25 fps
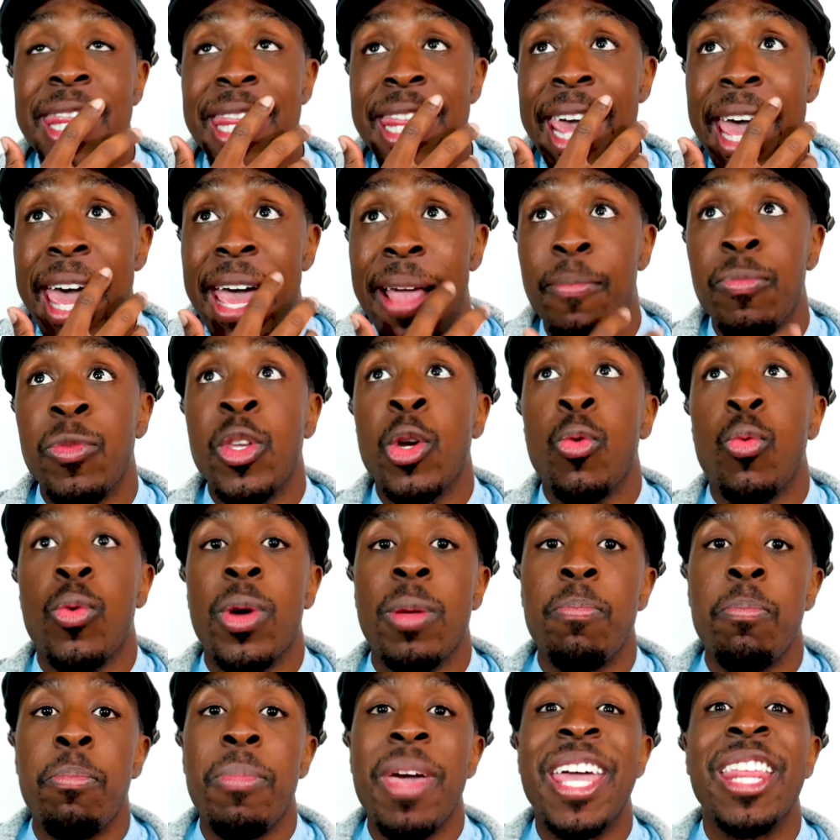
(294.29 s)
that
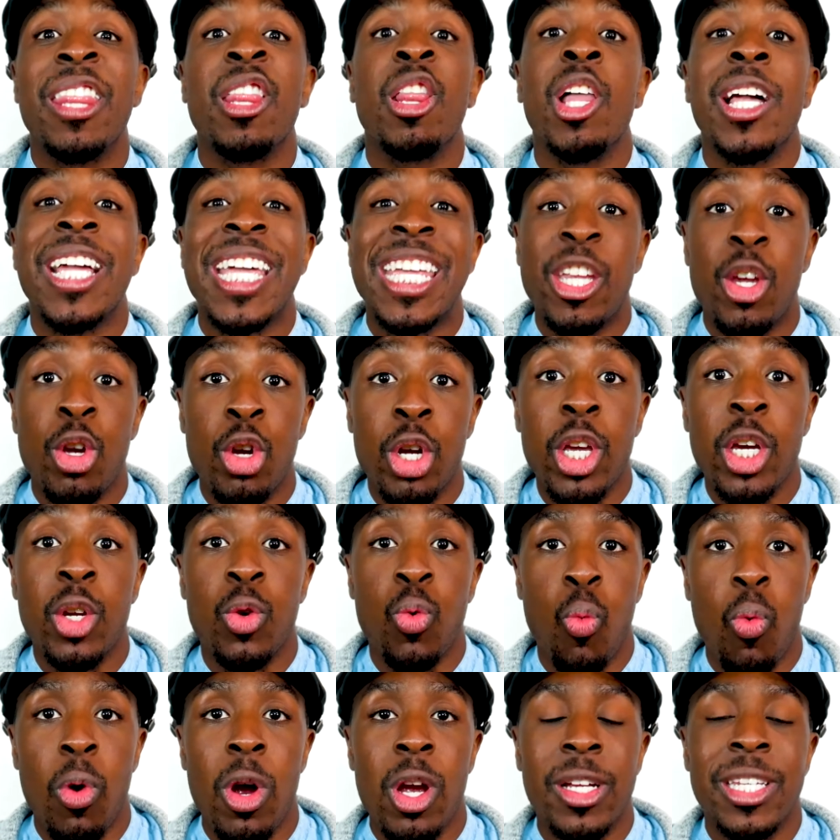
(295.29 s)
when men look at your
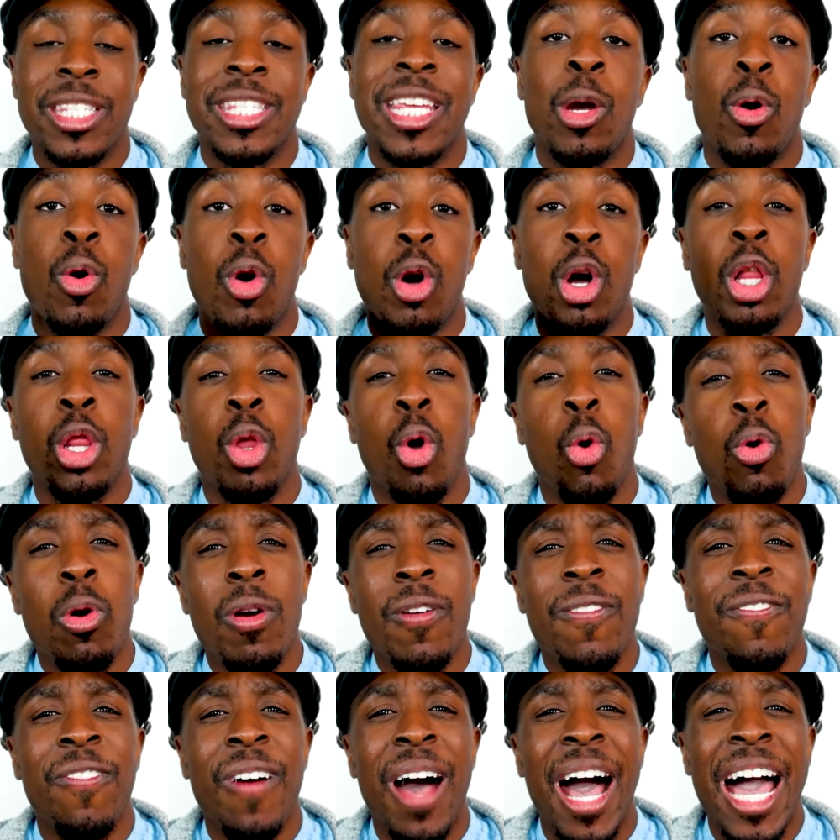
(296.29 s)
good works, they will
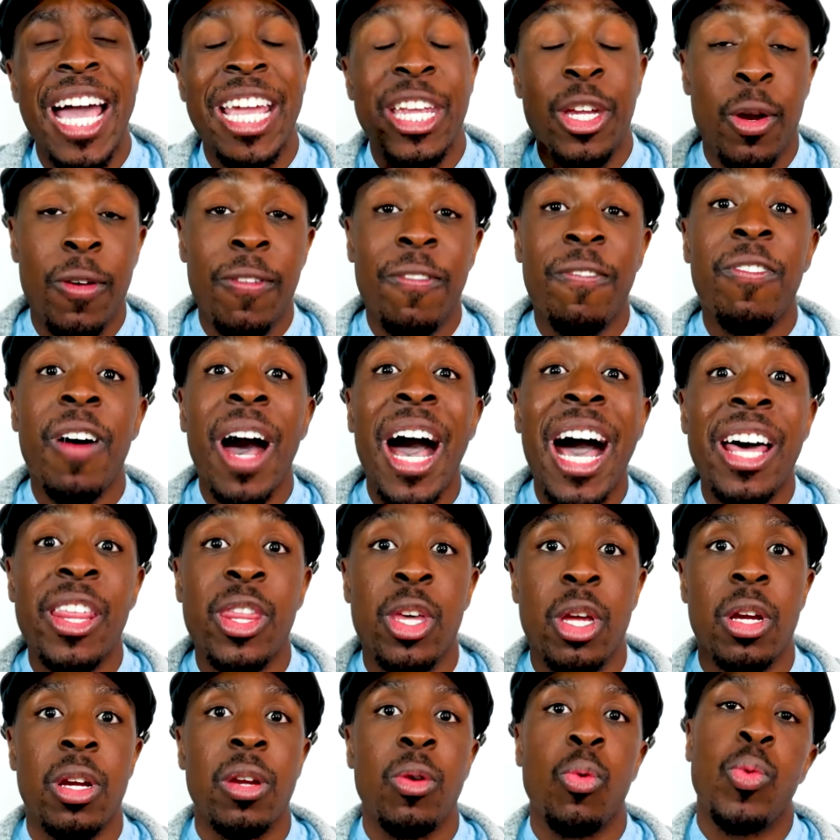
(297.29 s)
glorify your
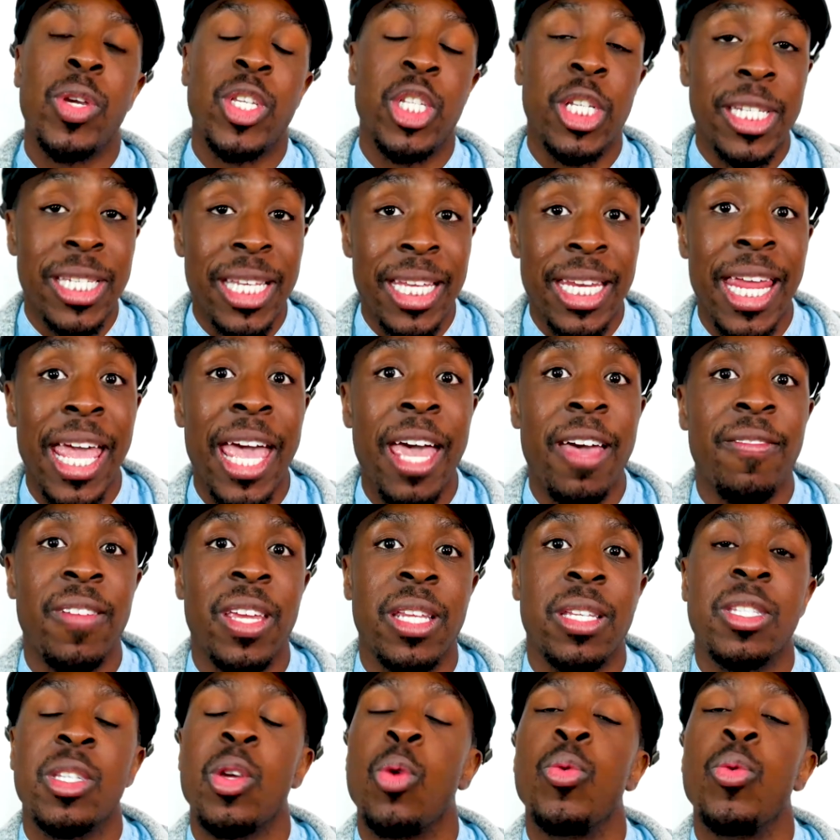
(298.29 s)
Father, which which is in heaven.